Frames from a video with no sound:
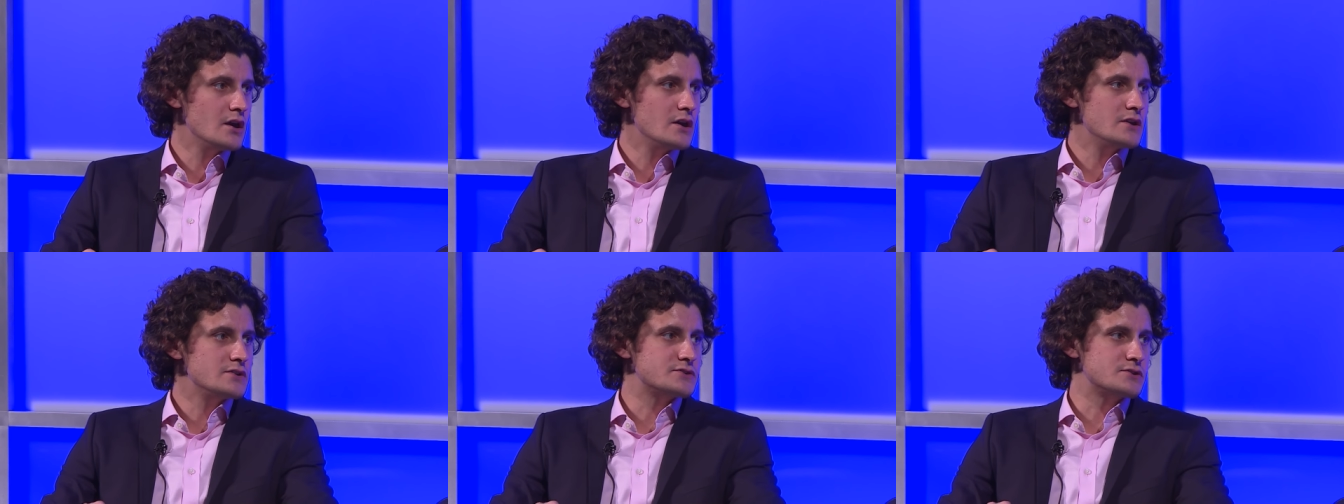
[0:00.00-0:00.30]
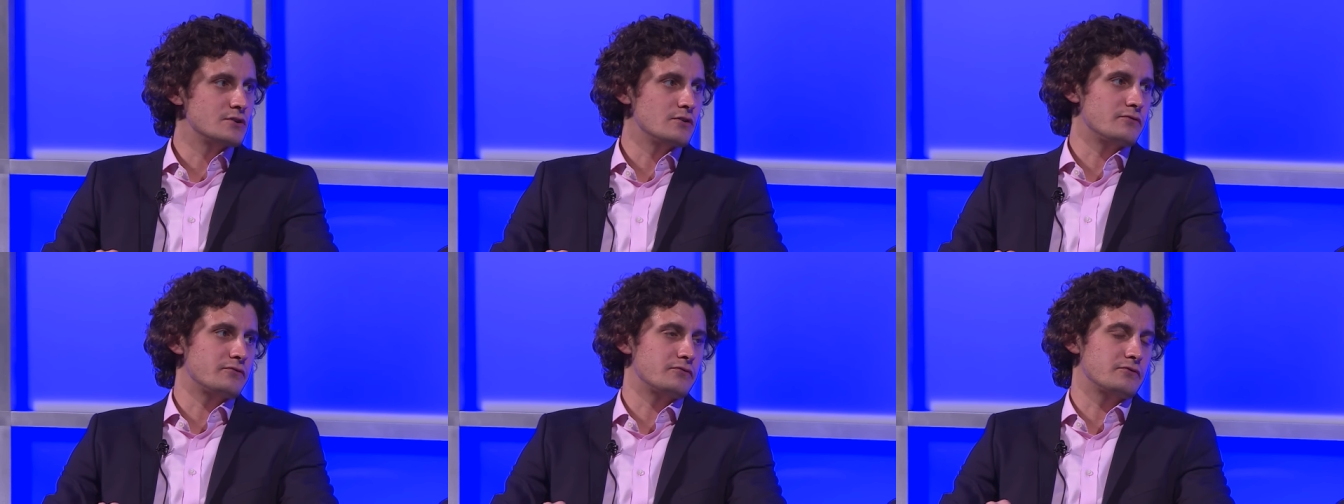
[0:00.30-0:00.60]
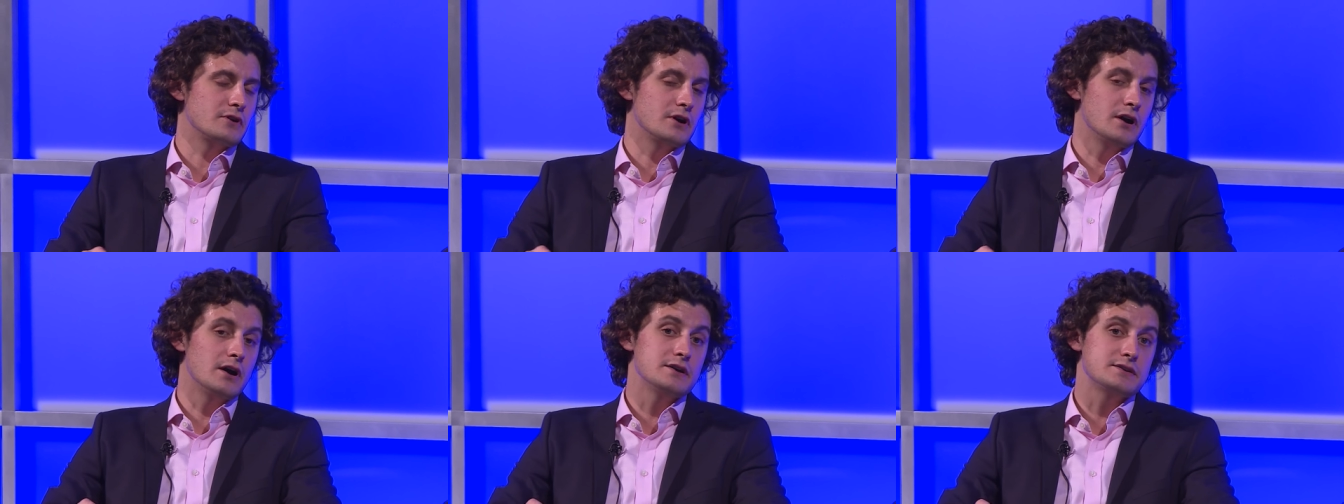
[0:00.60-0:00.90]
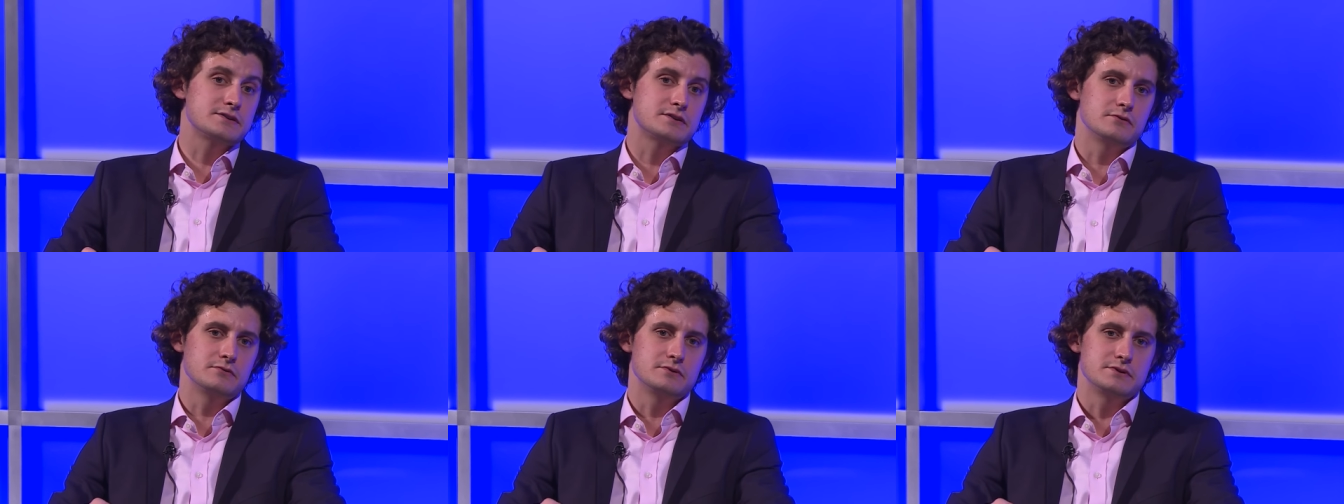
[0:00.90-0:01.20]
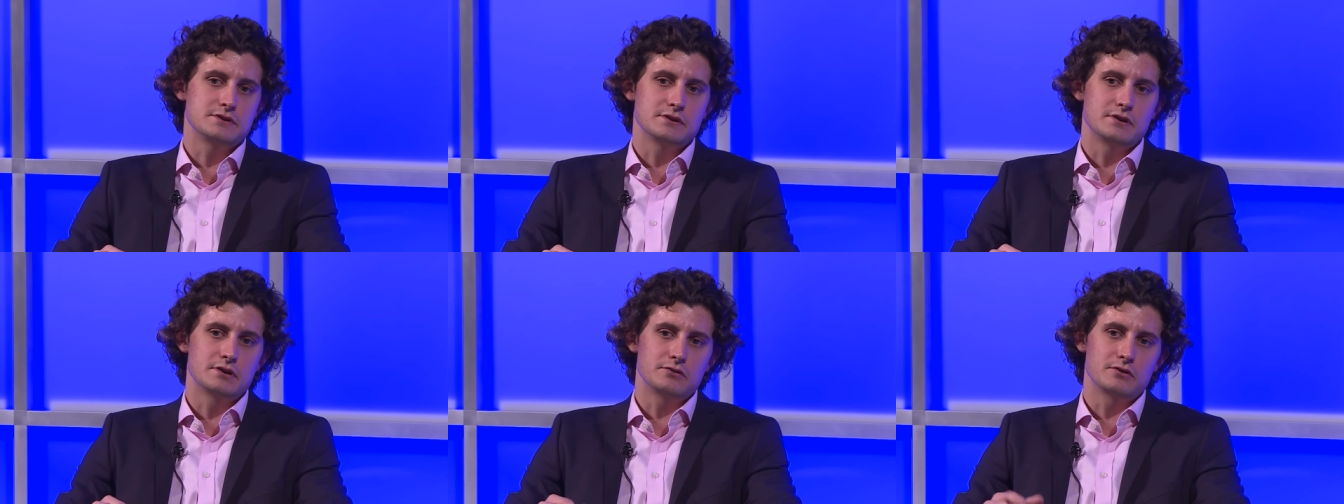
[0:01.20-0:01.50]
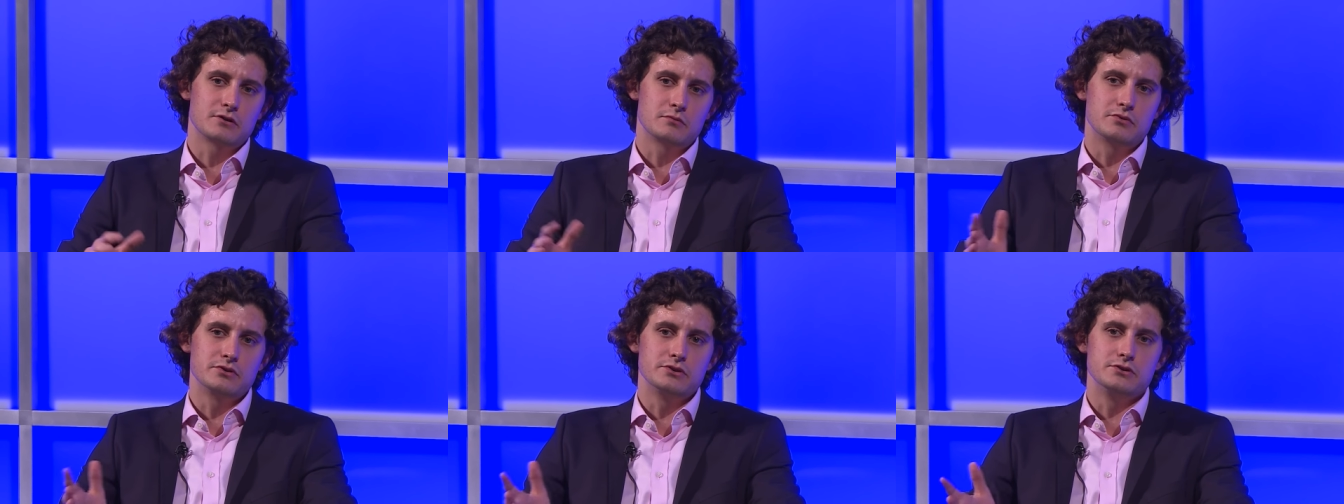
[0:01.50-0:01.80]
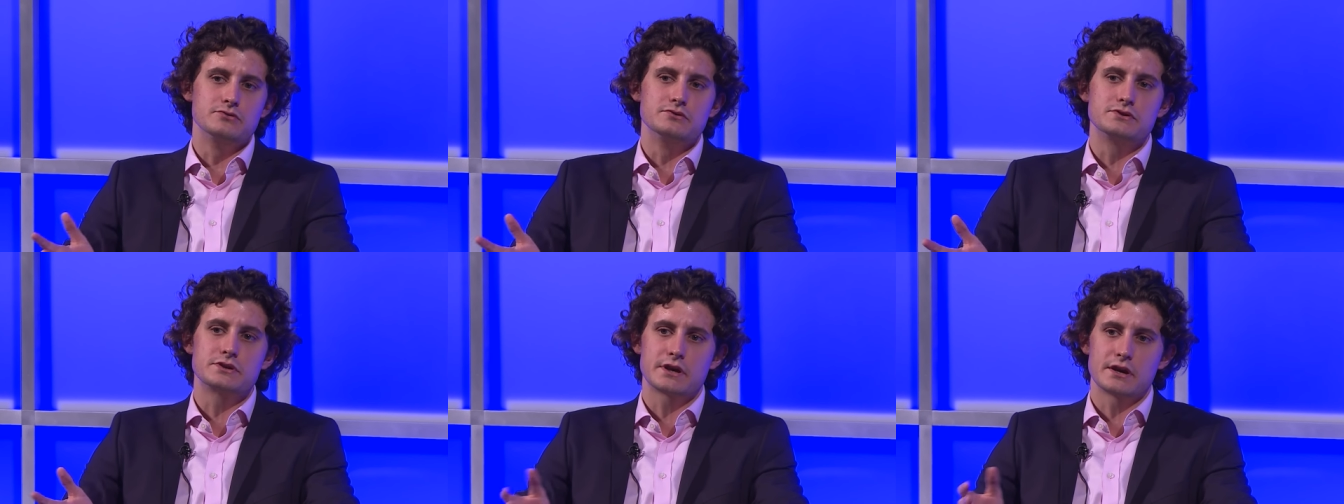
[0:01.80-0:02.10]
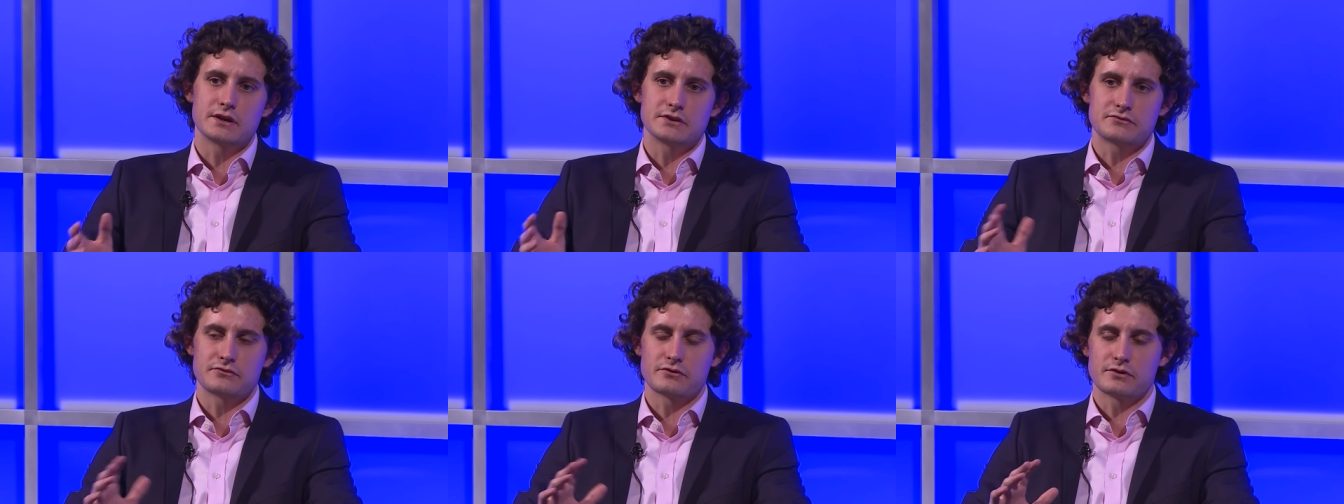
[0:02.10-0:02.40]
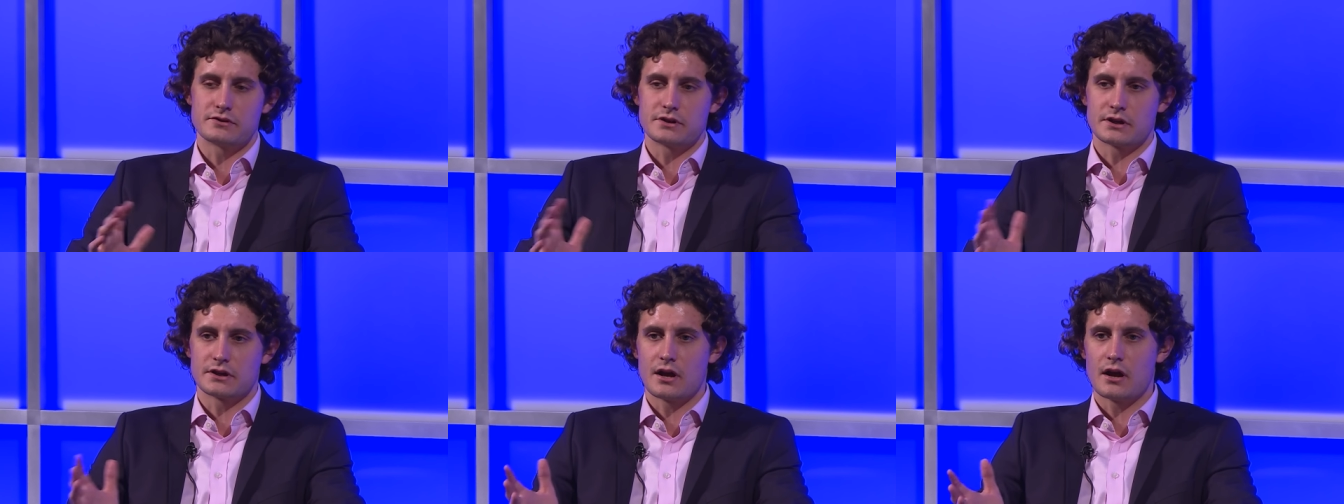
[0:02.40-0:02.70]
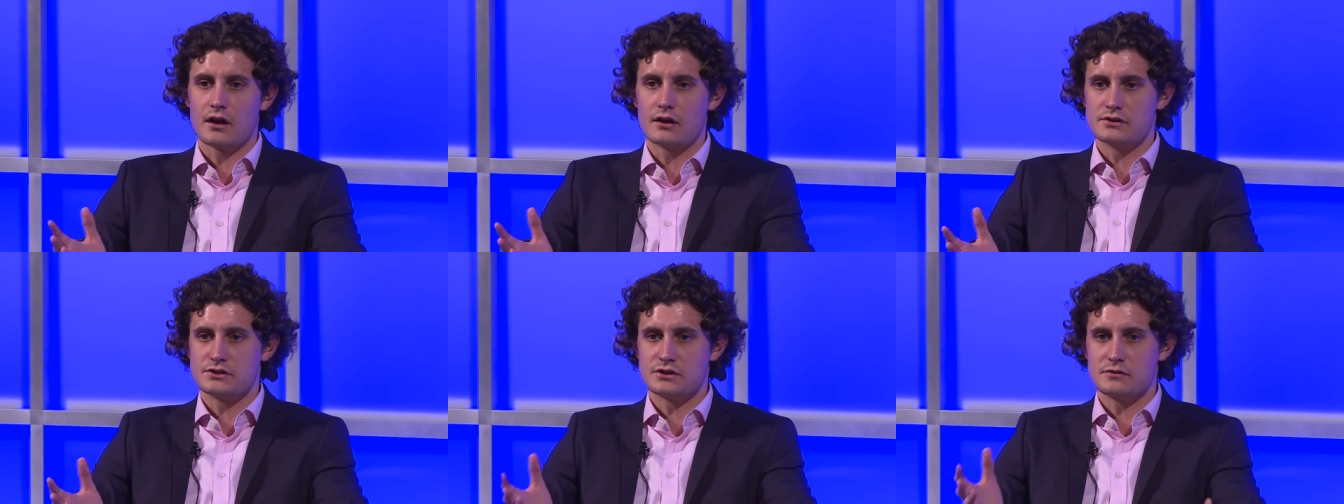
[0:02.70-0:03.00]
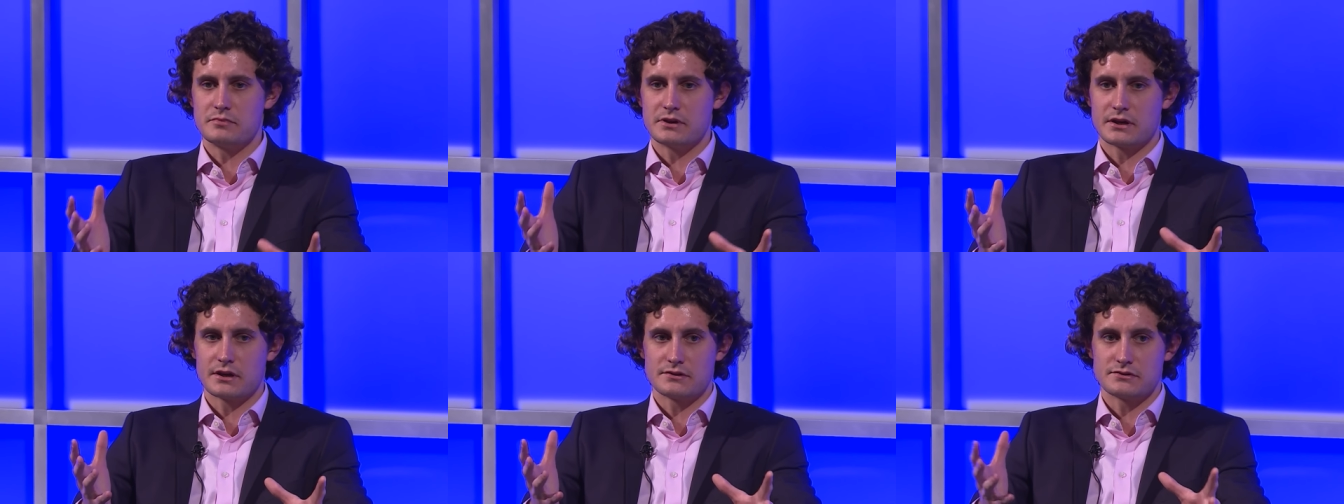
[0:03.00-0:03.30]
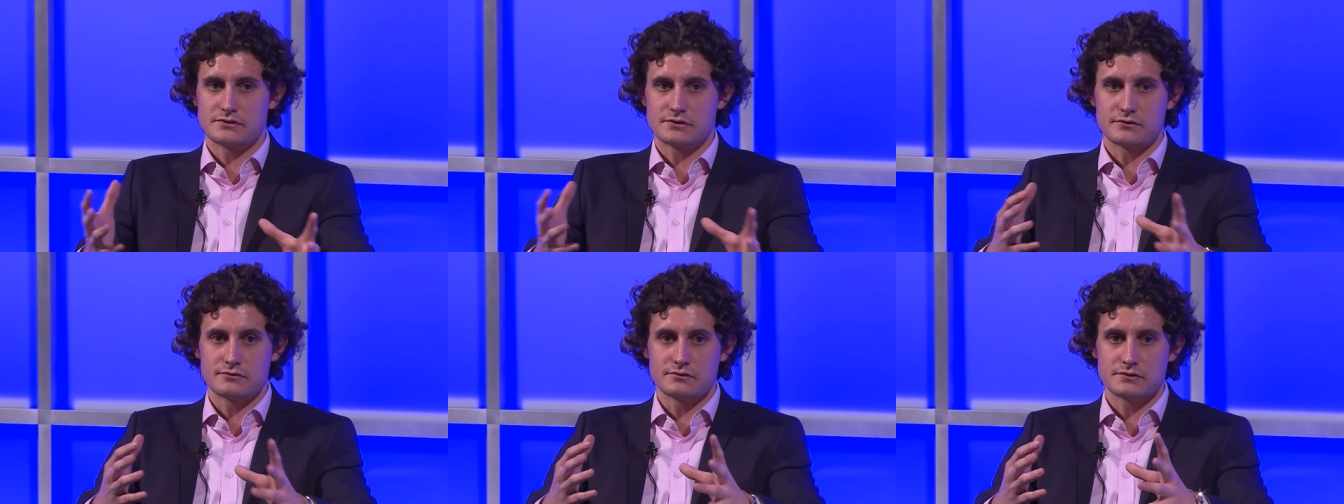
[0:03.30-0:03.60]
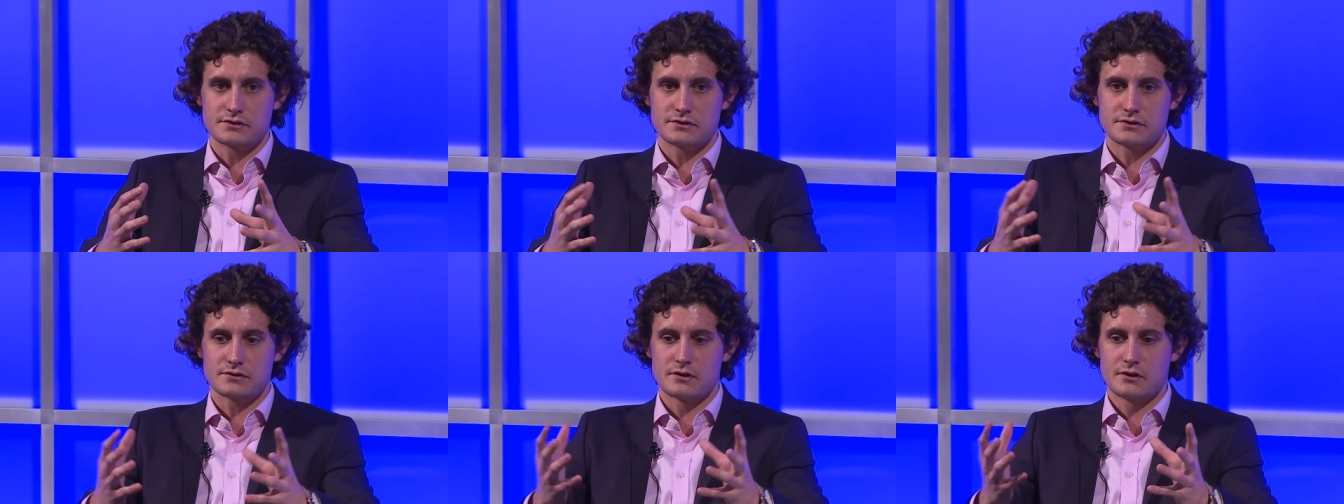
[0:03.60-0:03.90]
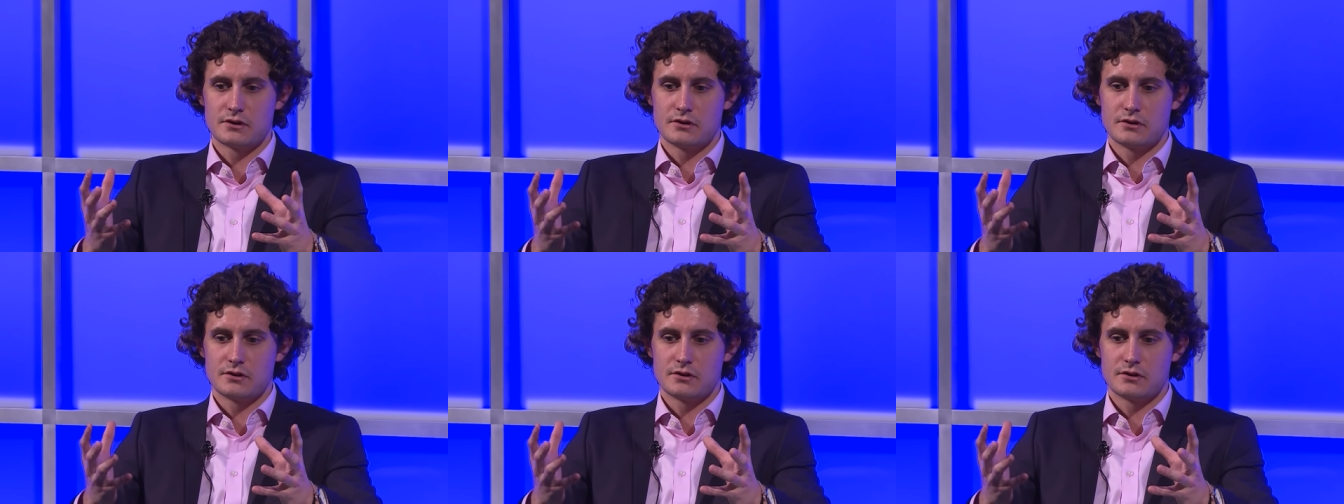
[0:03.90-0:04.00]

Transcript: So for us, it was an incredible use case for the technology because there's